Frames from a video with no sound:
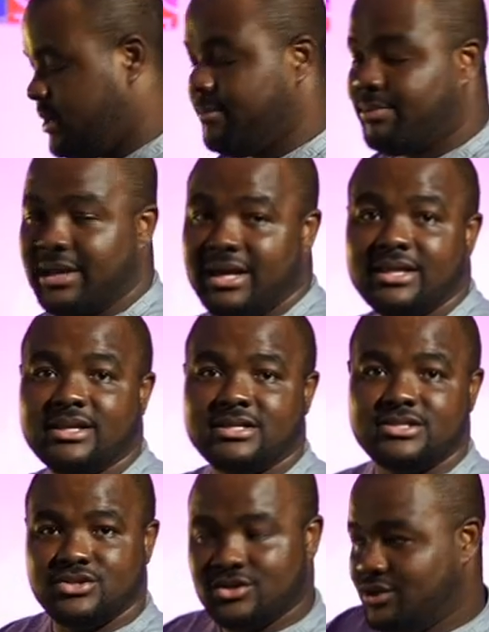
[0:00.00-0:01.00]
playing
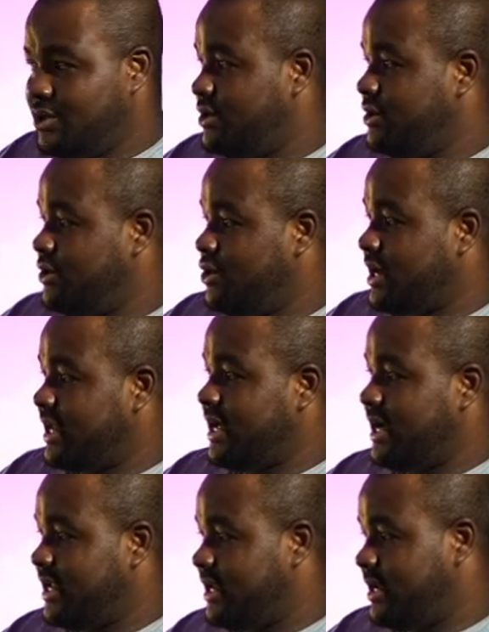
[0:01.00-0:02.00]
this you can
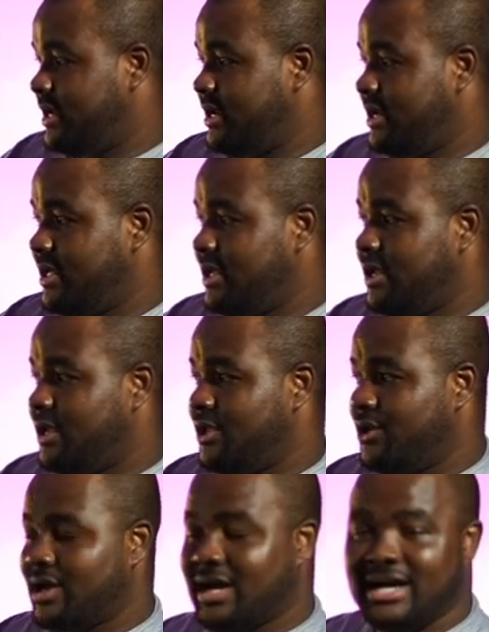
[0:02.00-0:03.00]
add
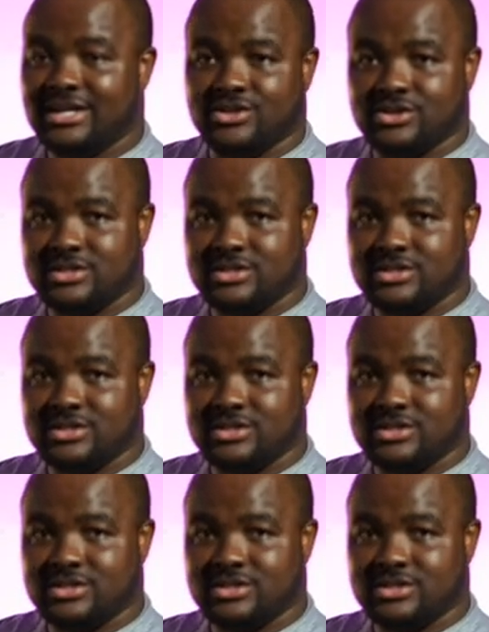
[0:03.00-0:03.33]
you can add your